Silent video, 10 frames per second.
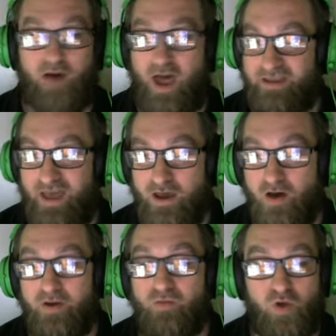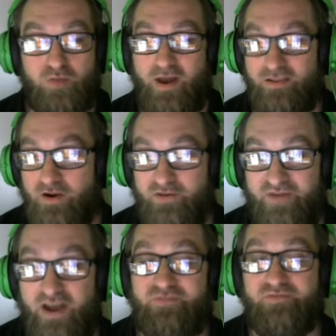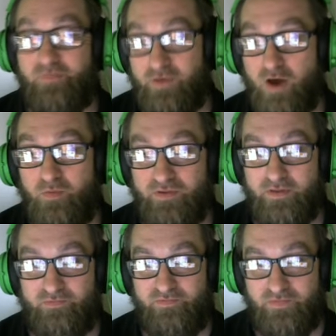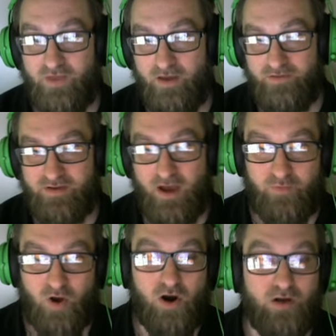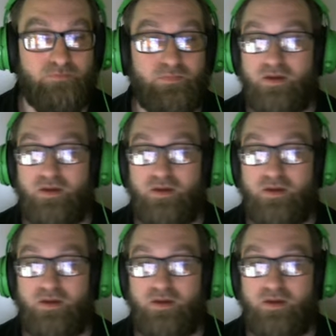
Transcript: I KO it with my leader effect, flipping over the, the top card.